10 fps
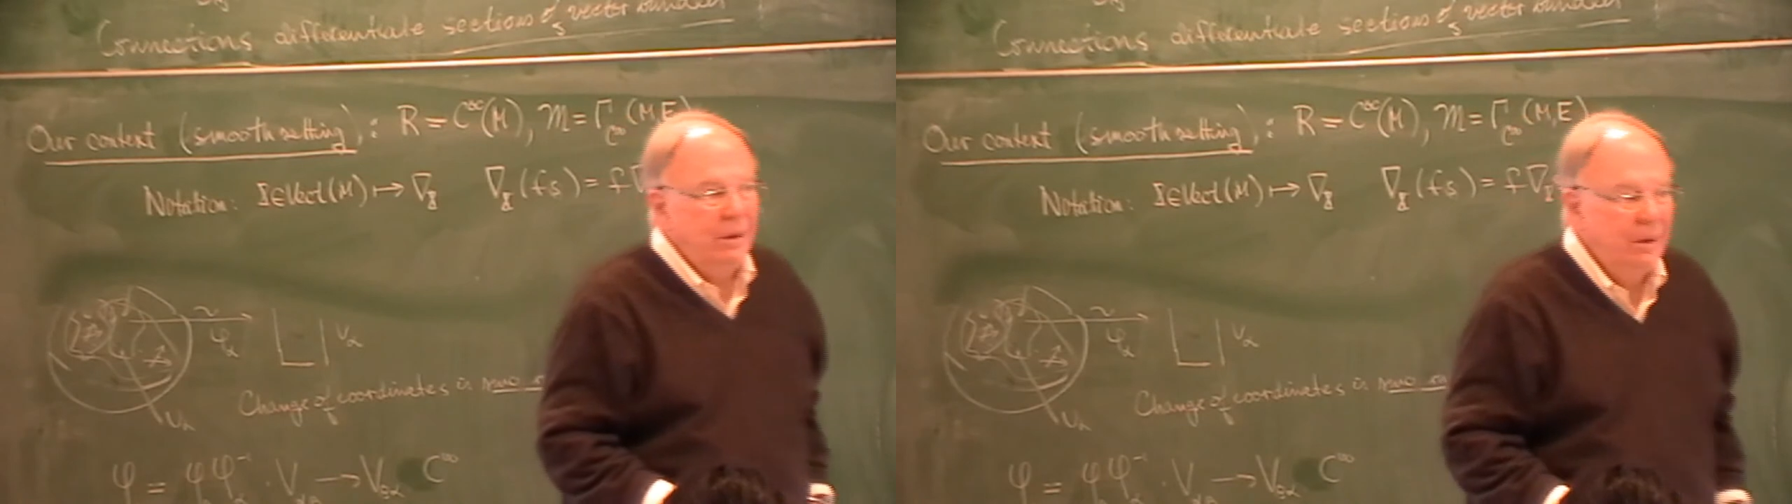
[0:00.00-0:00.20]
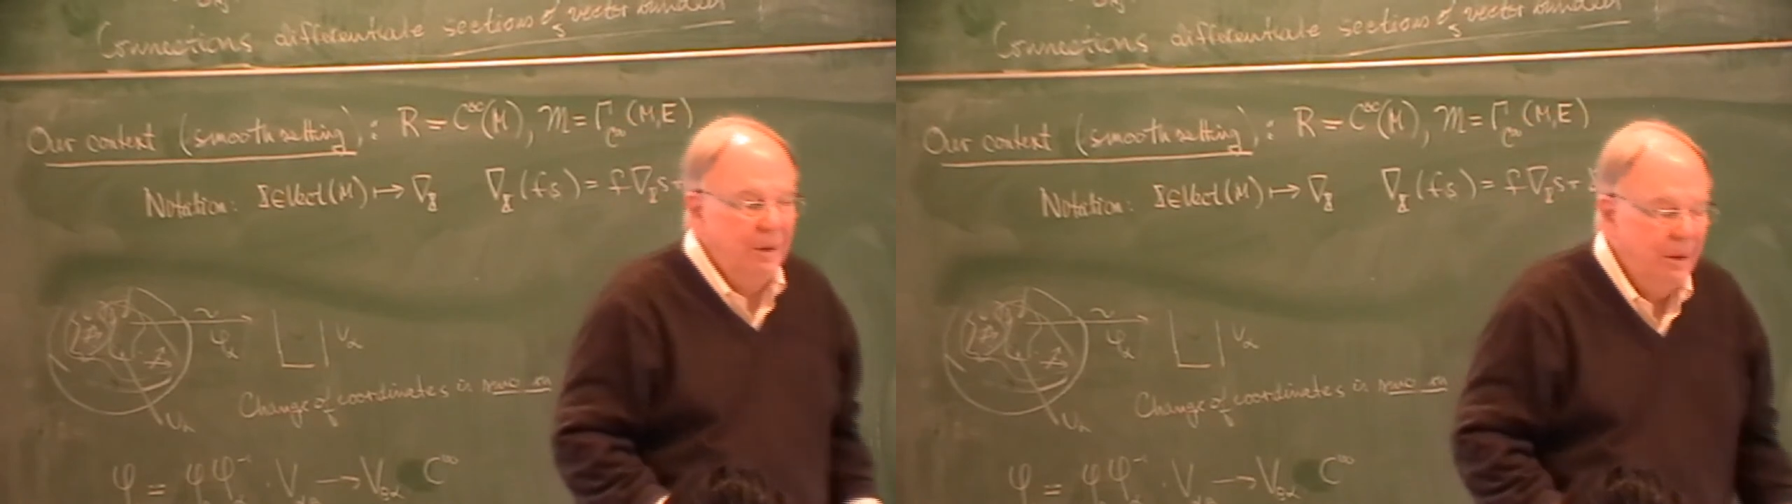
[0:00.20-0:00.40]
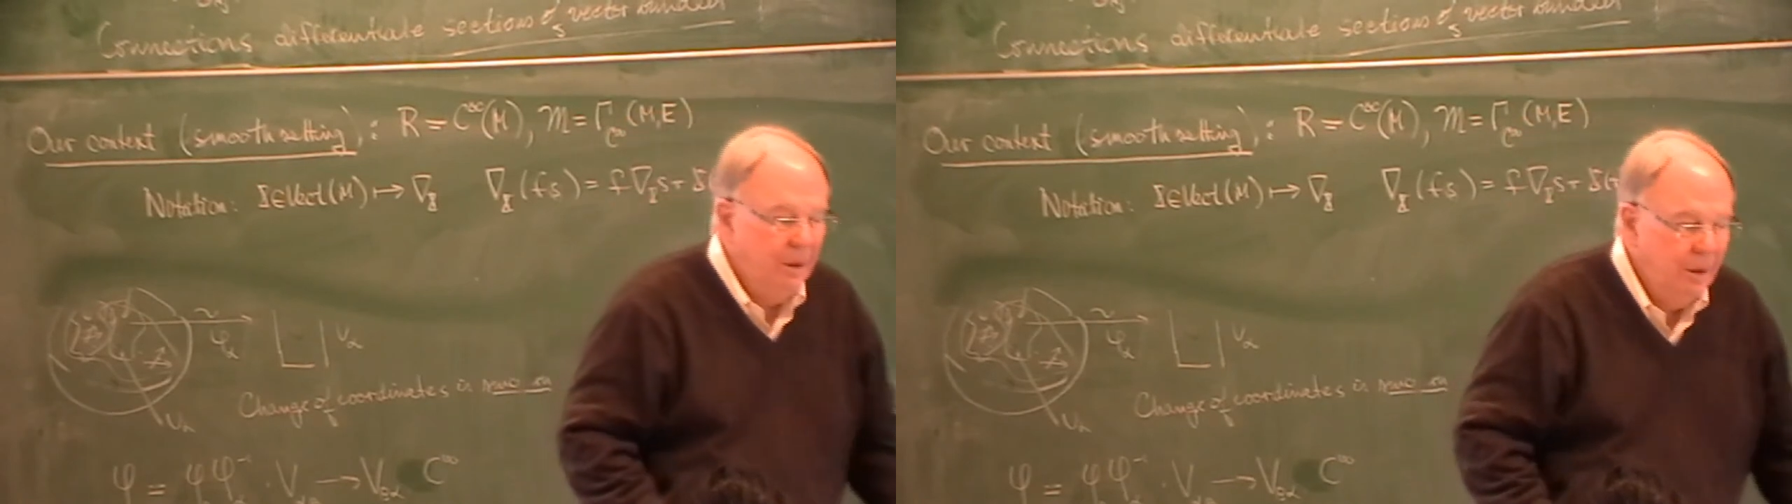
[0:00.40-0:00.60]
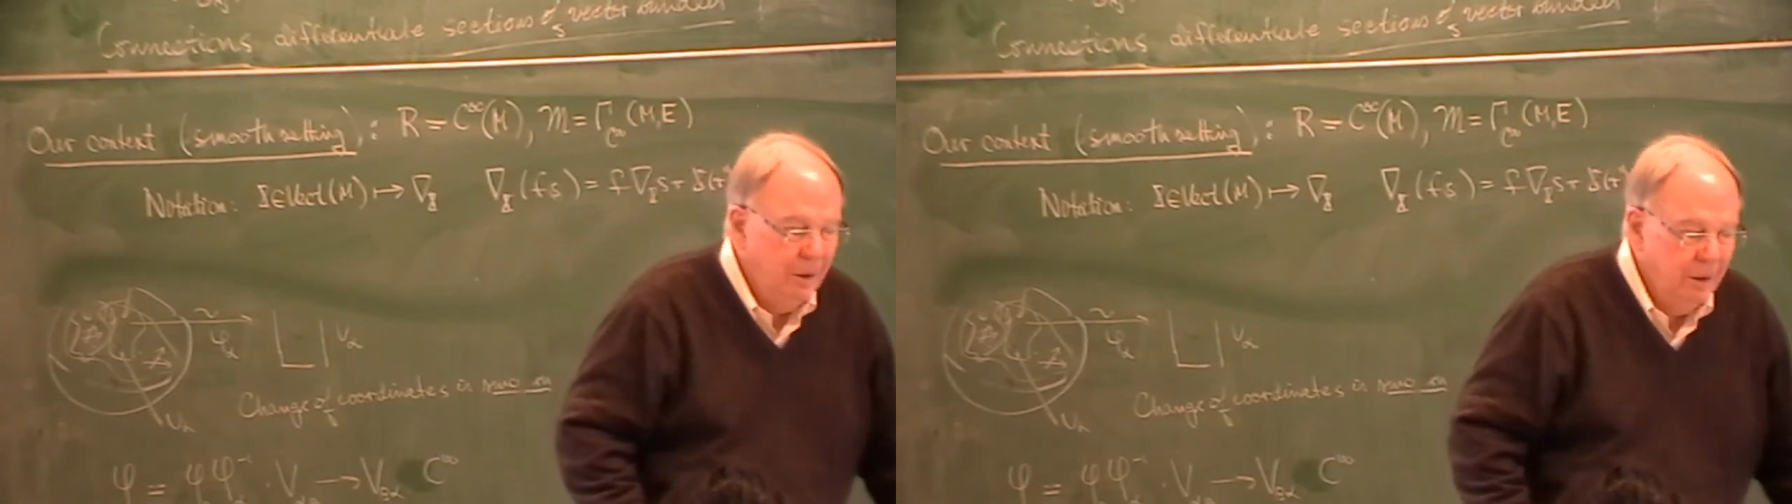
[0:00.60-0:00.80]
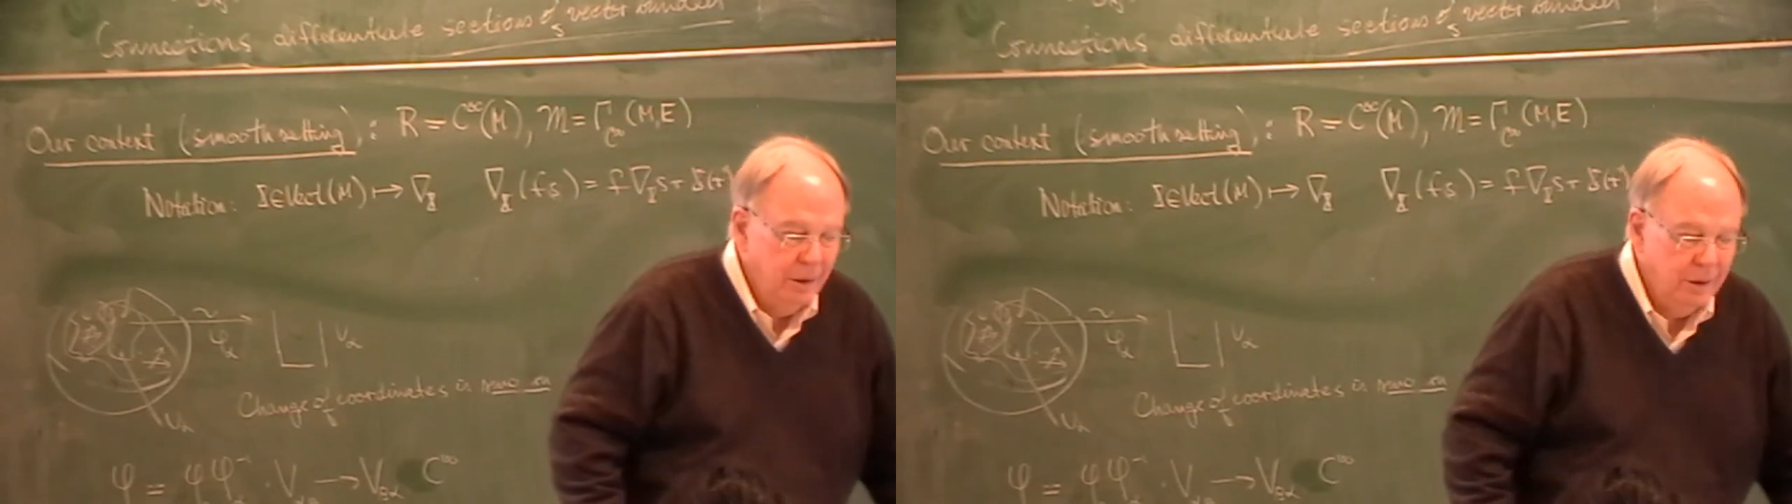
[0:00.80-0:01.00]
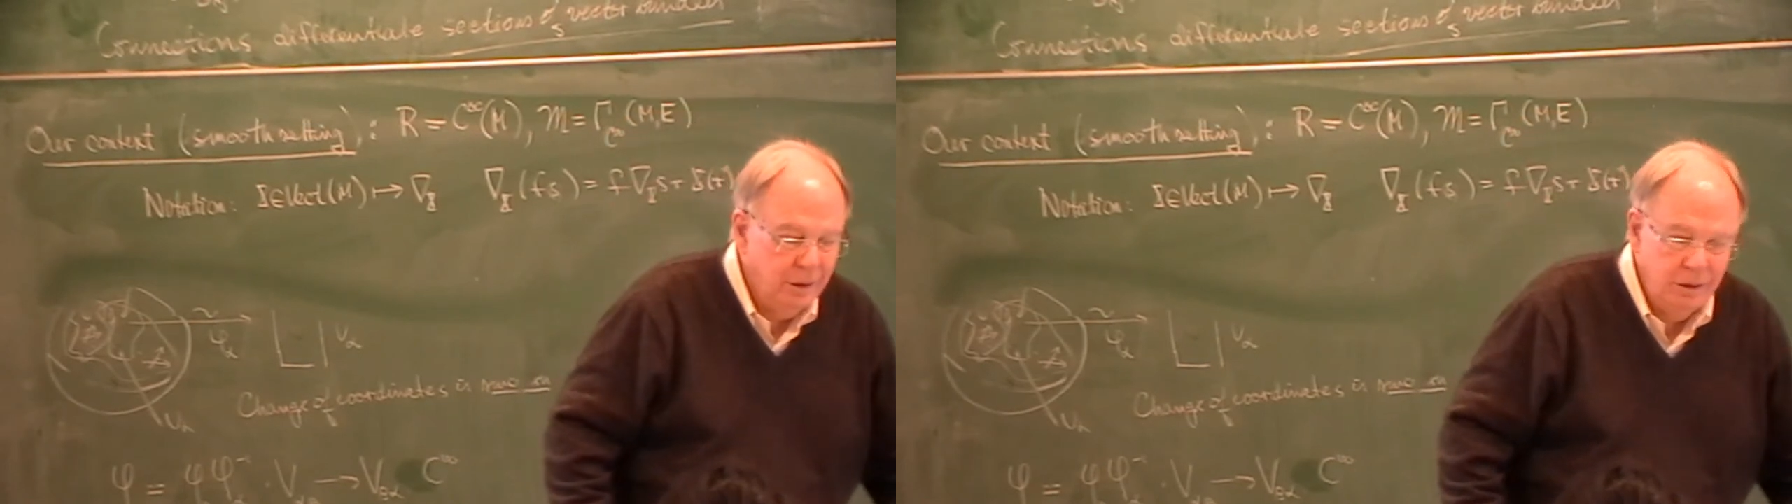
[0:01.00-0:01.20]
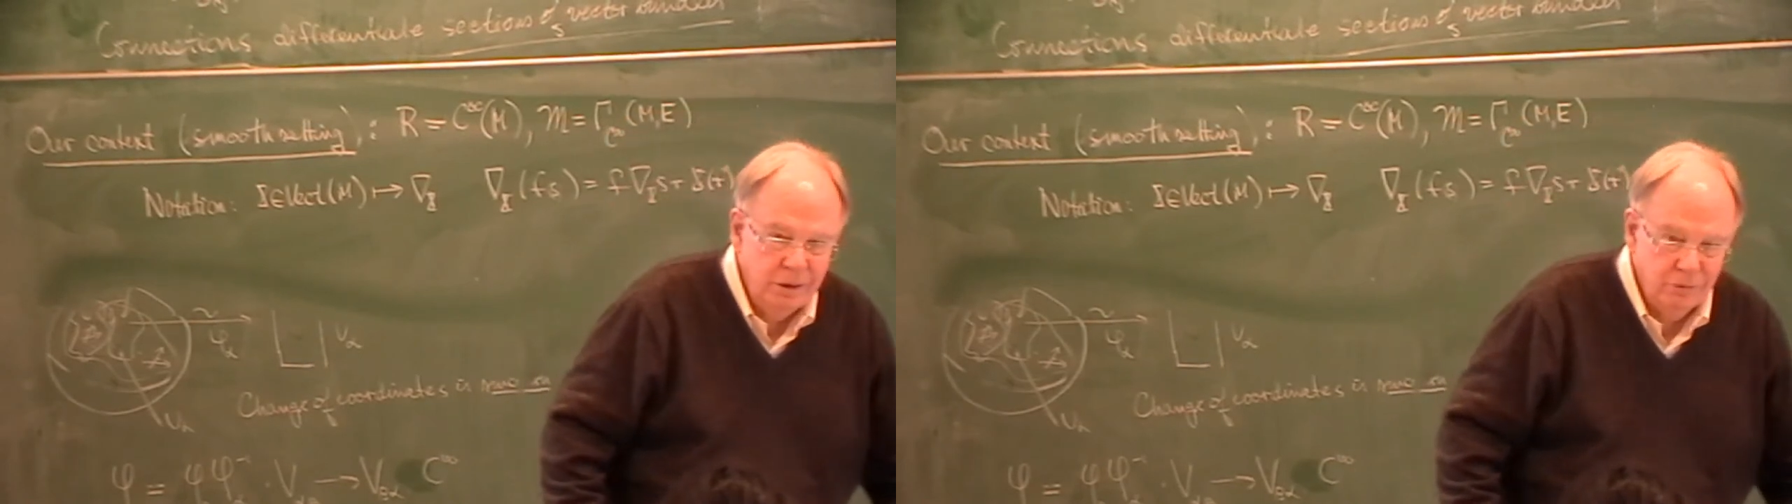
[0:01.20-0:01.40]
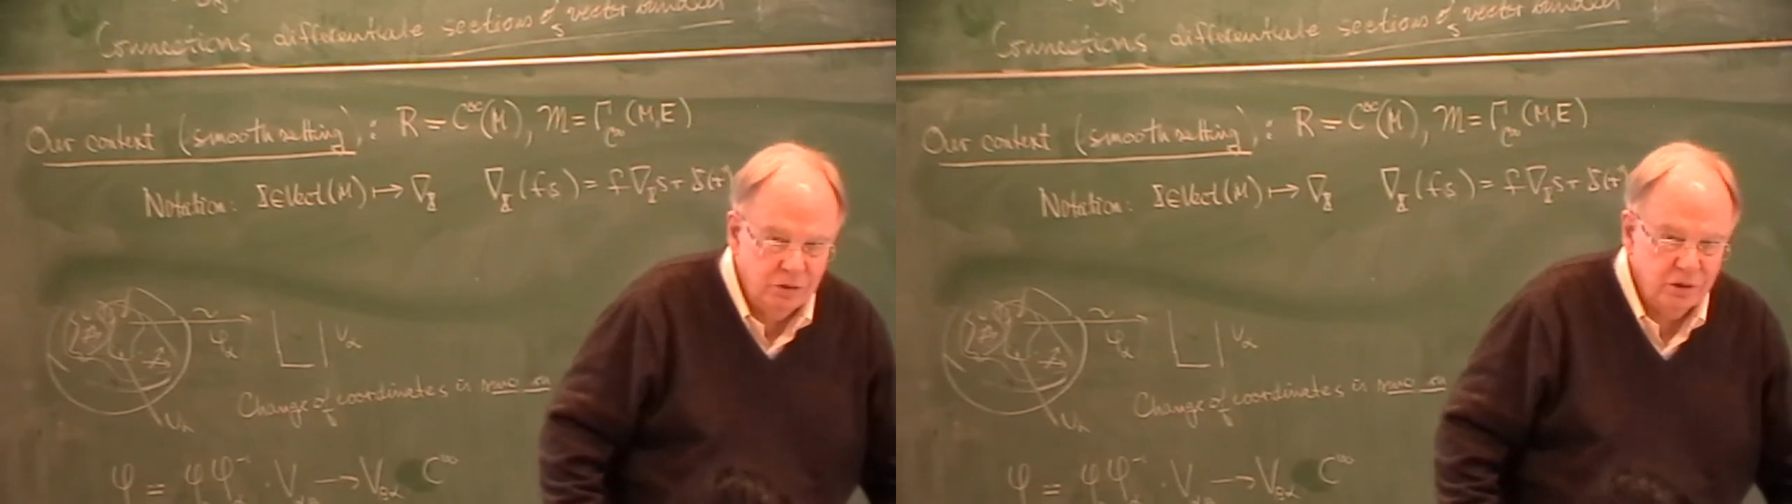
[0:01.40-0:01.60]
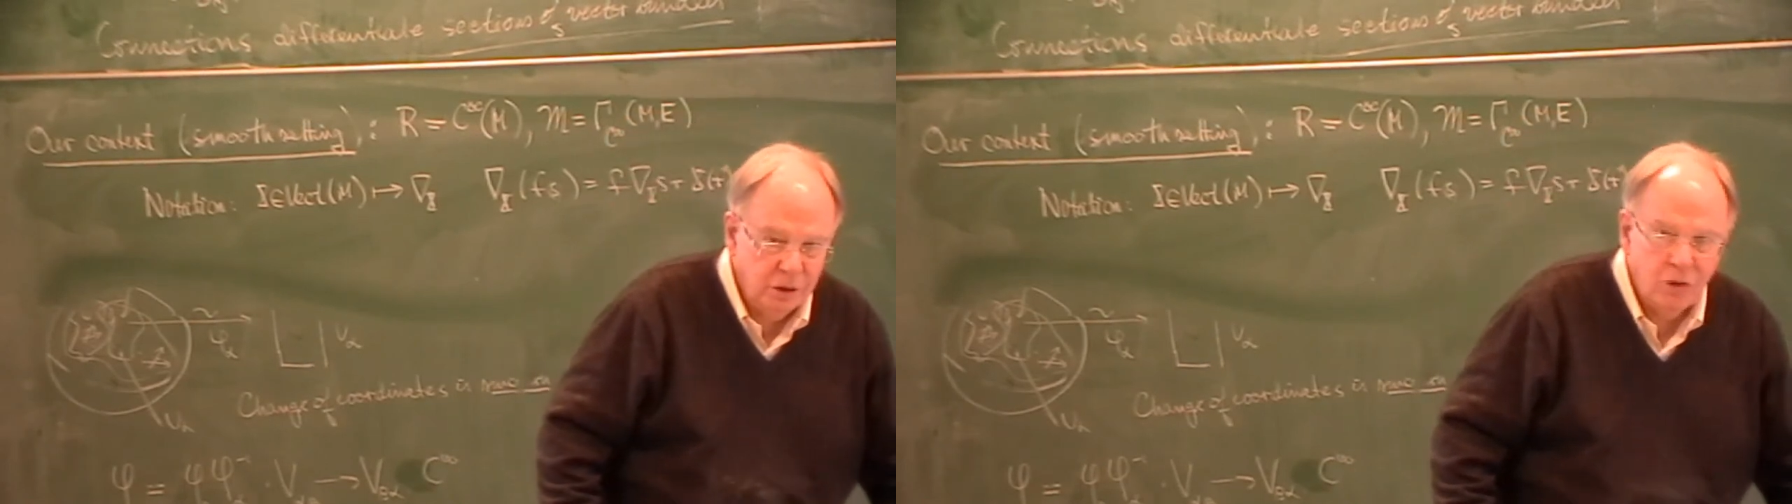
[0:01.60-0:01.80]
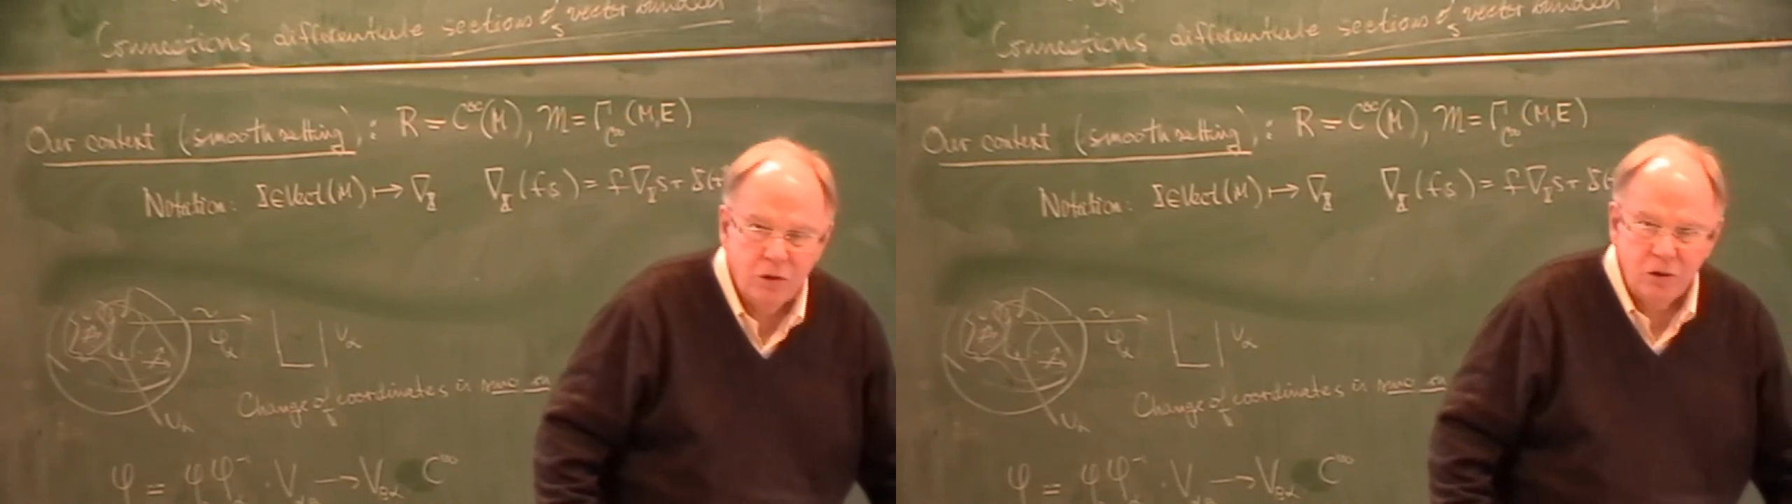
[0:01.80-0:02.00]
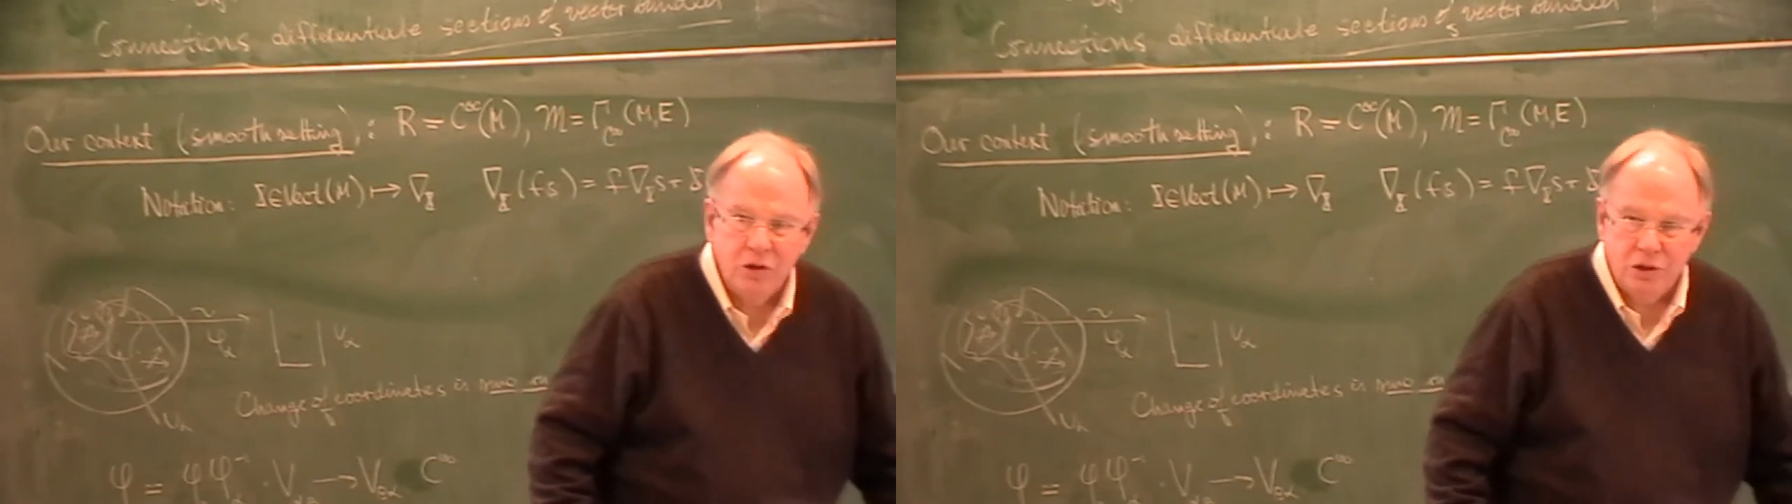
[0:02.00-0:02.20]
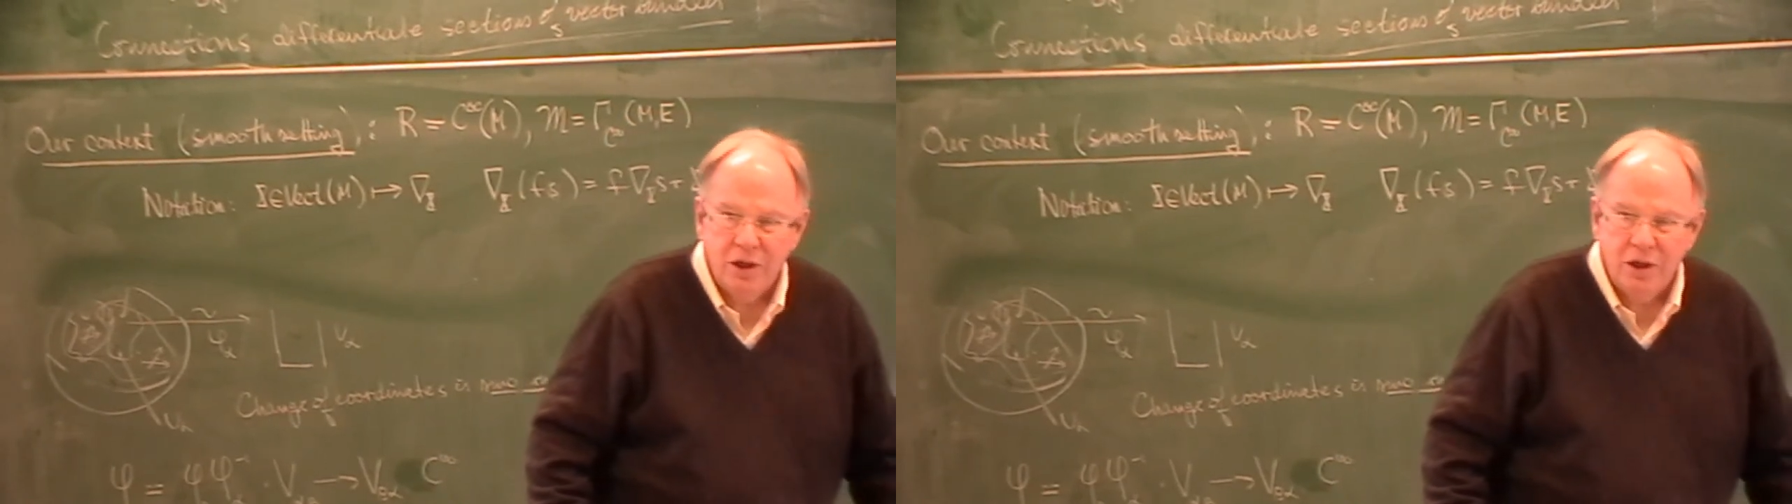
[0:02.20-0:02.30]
uh, it was a long,